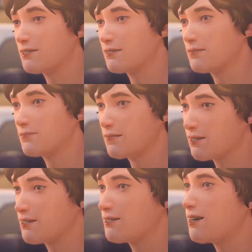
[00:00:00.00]
put Stephen
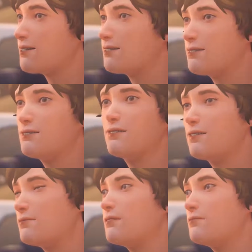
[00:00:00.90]
Hawking against
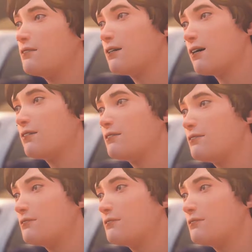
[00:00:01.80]
Picasso any day.